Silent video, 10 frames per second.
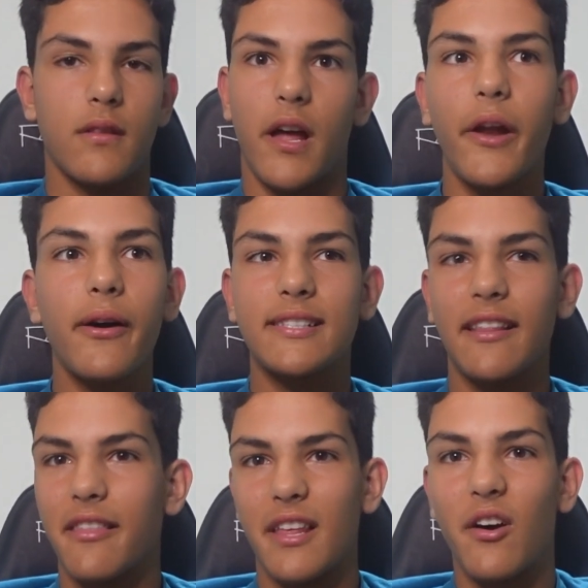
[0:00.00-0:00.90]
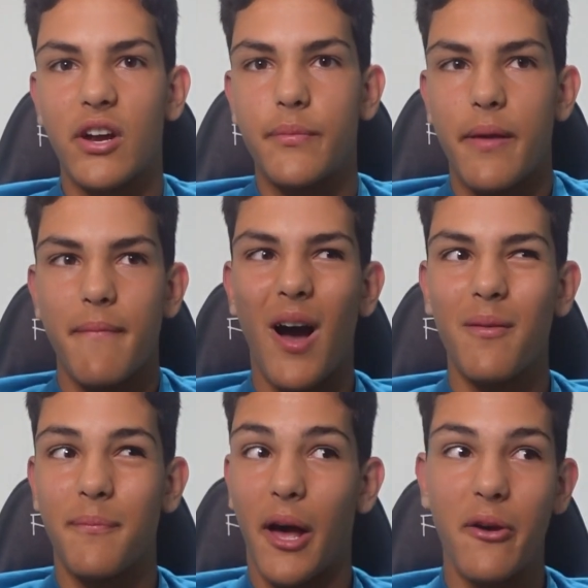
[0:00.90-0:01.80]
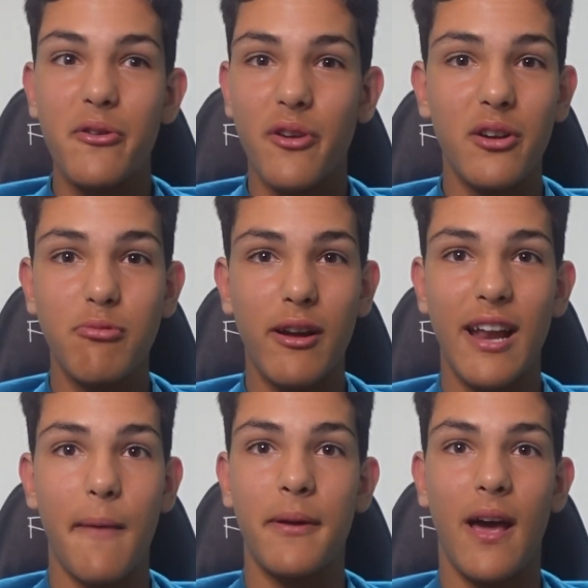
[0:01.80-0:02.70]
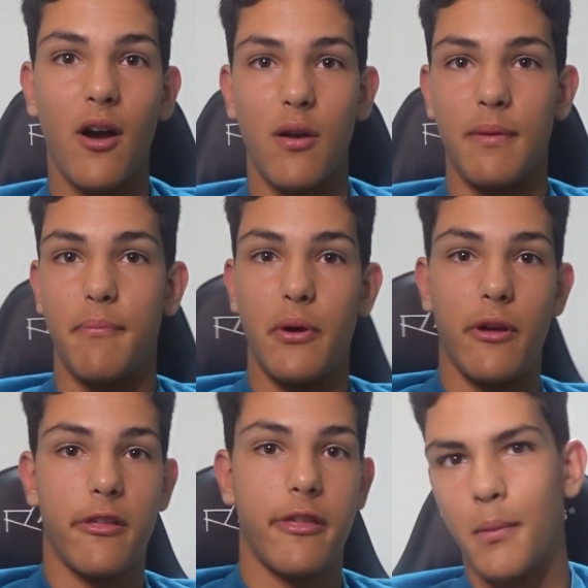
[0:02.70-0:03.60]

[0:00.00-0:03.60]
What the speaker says: I know I said that they're not going to beat Melbourne, but who knows what could happen at home in Perth.